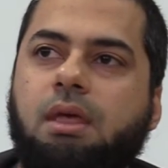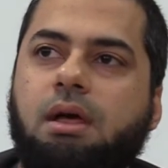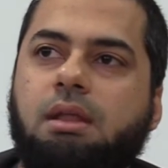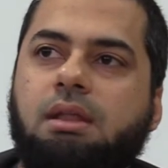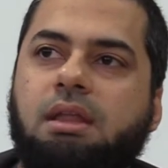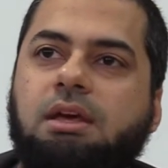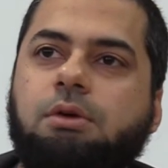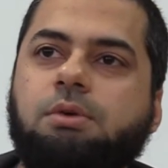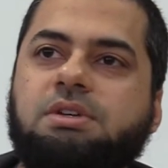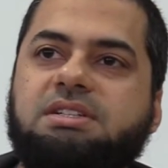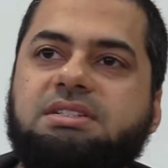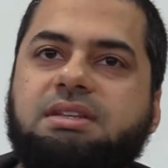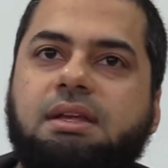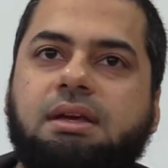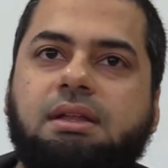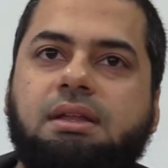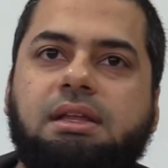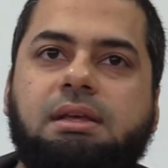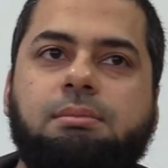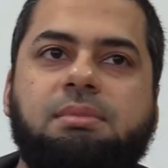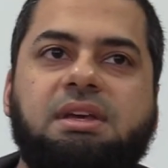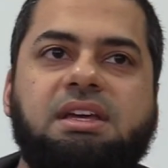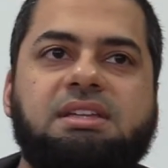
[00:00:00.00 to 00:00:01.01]

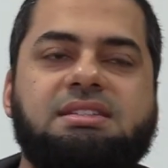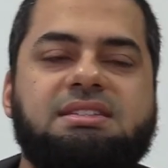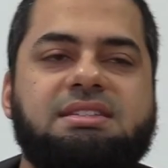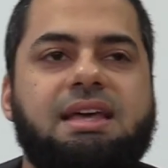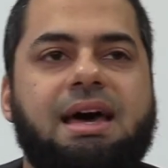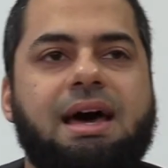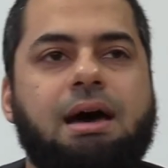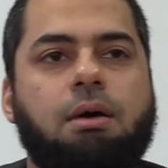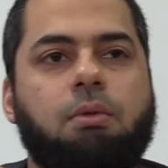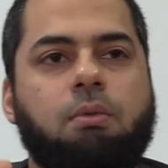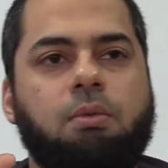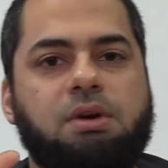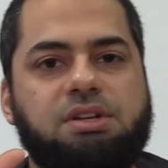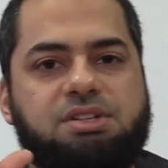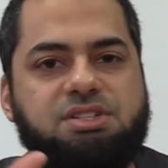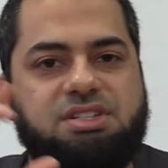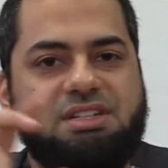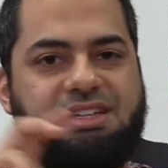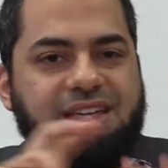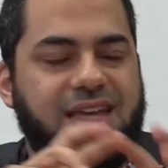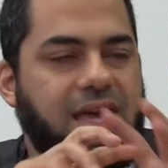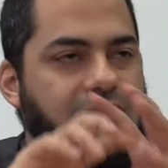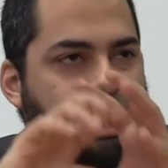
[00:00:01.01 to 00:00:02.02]
linguistically means that
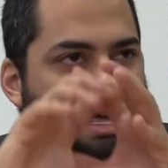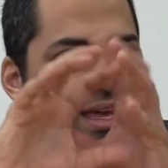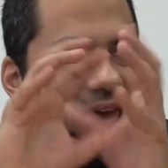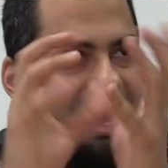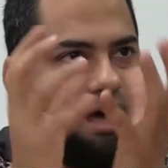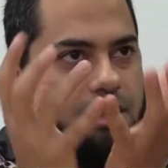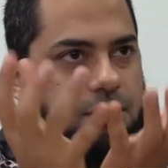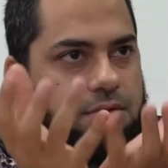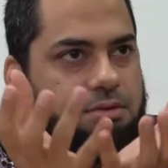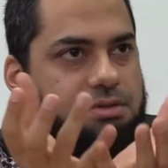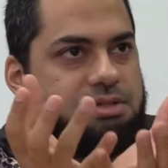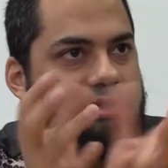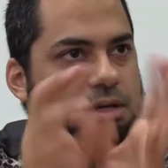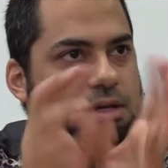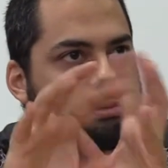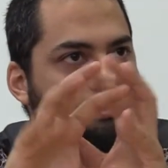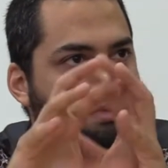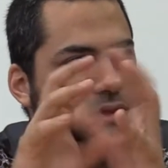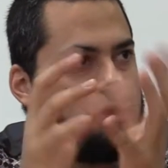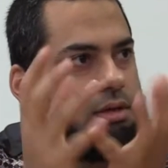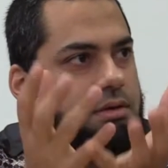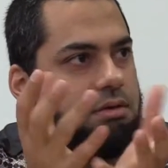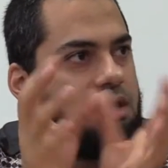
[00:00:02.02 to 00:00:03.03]
which gathers
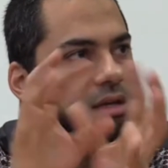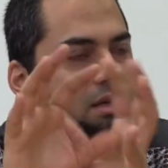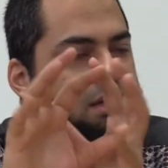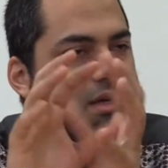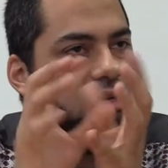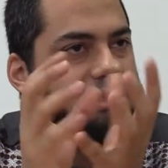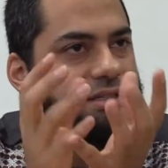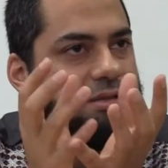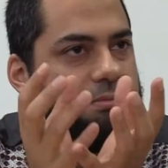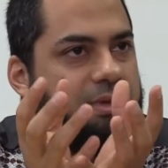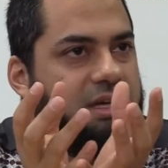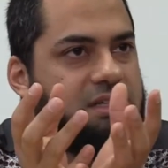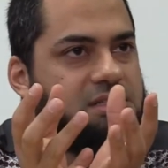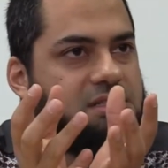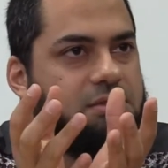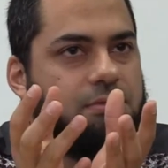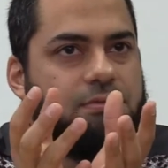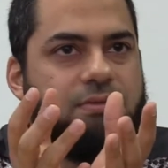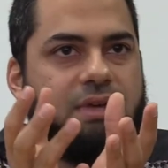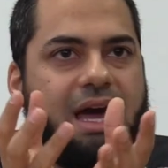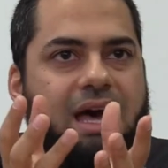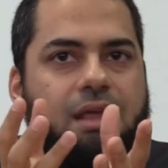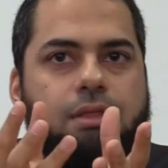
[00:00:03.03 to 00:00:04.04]
something, right? It's a place
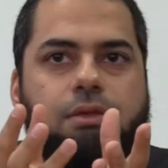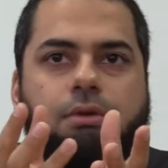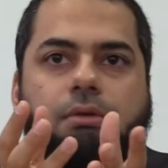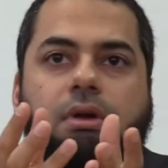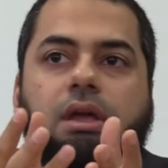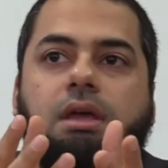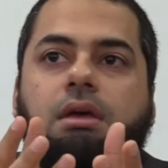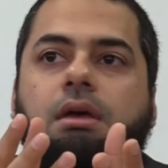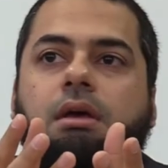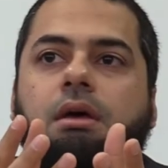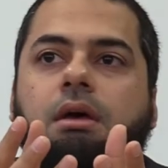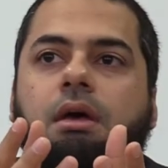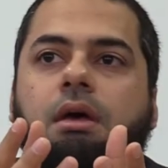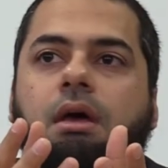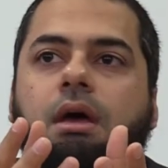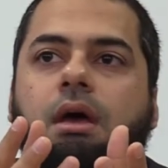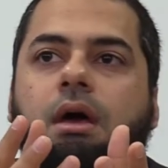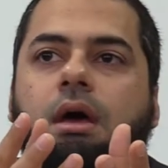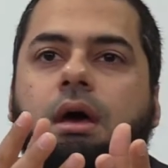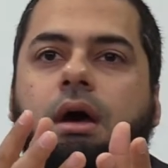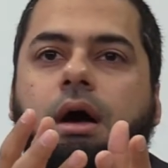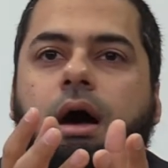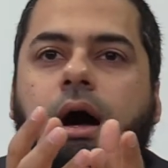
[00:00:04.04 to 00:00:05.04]
of gathering,
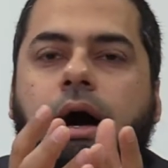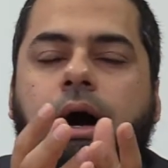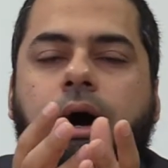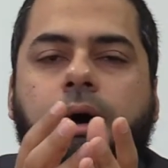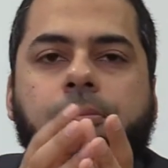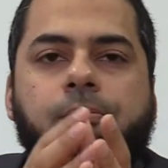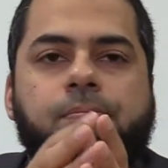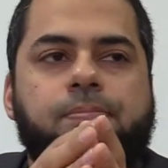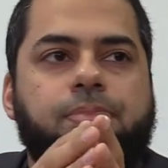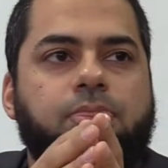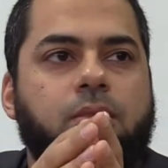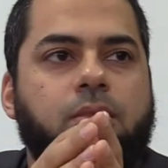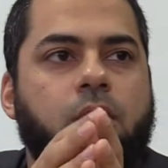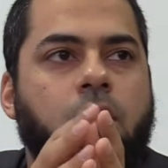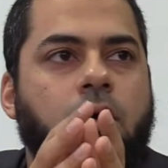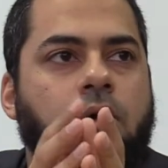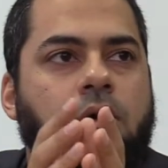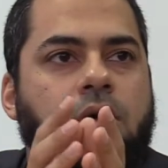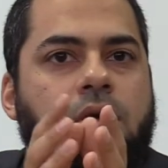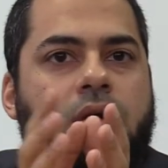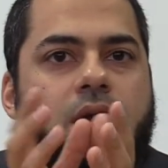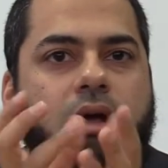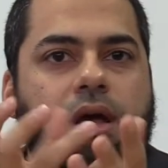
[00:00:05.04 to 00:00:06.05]

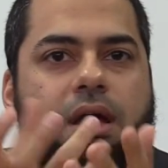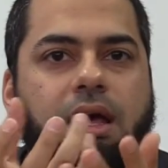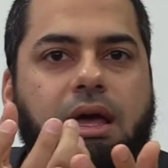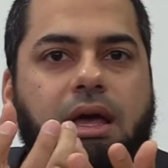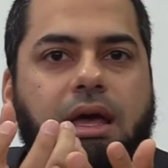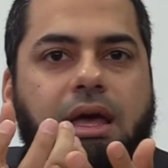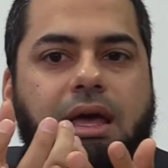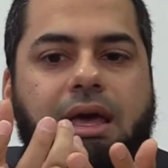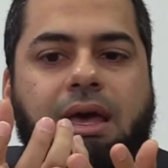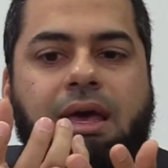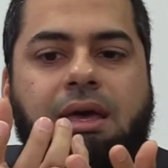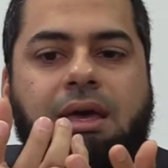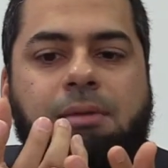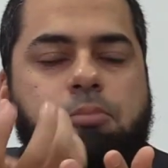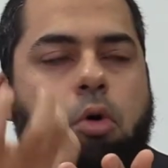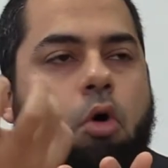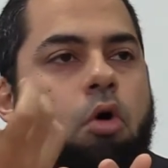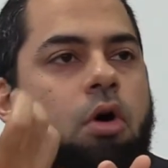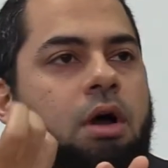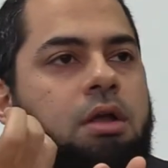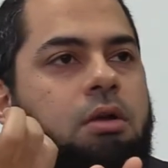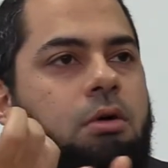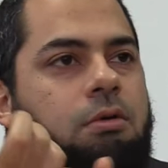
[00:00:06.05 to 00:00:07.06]
or a
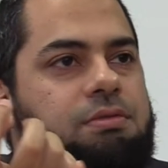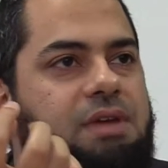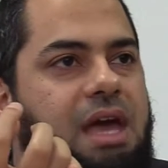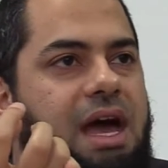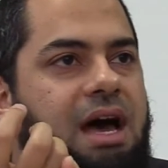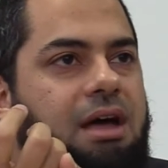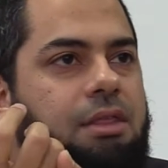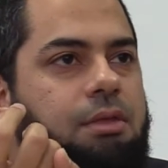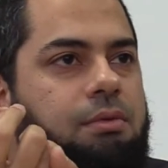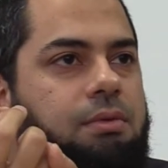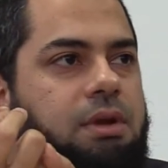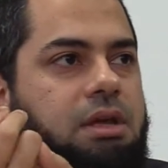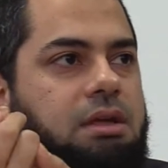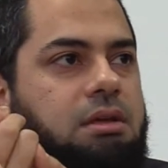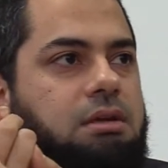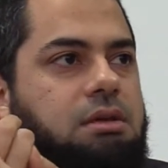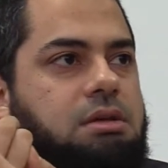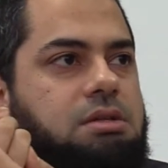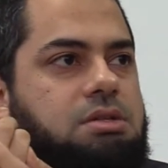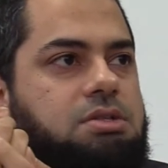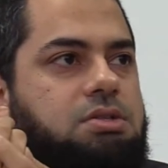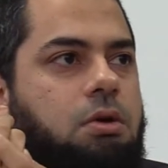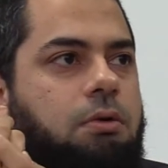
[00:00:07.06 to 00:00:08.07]
point of gathering.
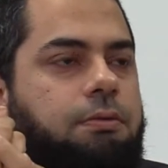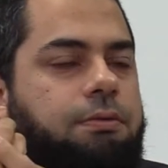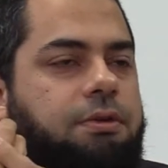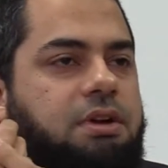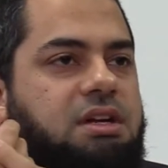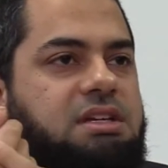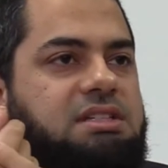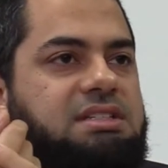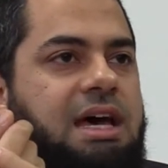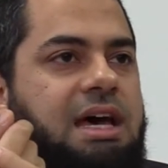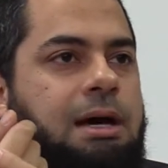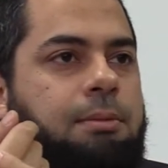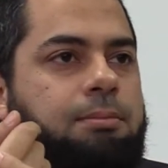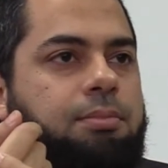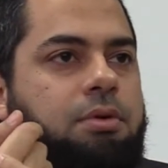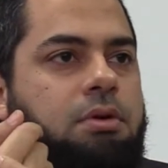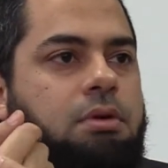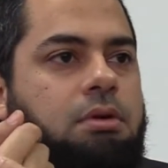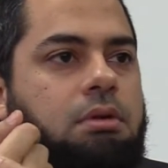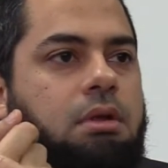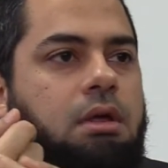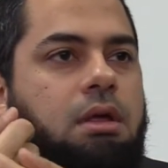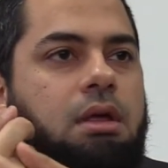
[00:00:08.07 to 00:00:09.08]
So, for
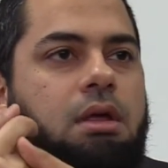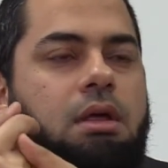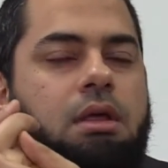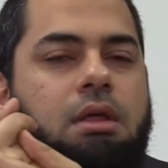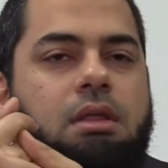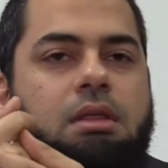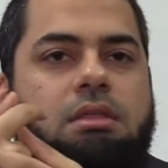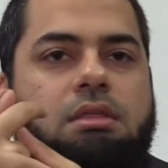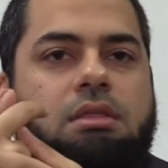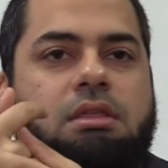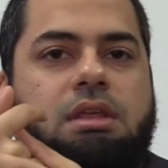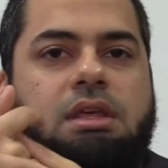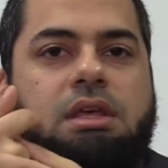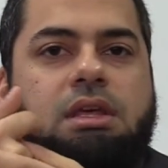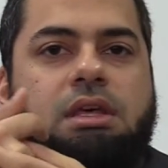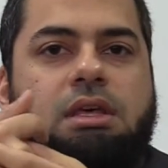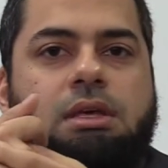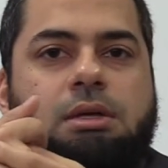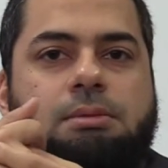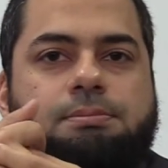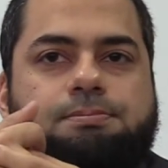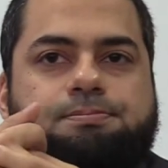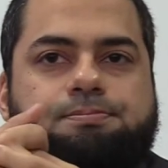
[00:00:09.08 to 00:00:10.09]
example,
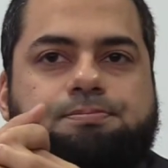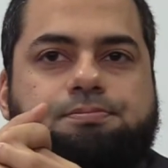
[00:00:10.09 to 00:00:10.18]
it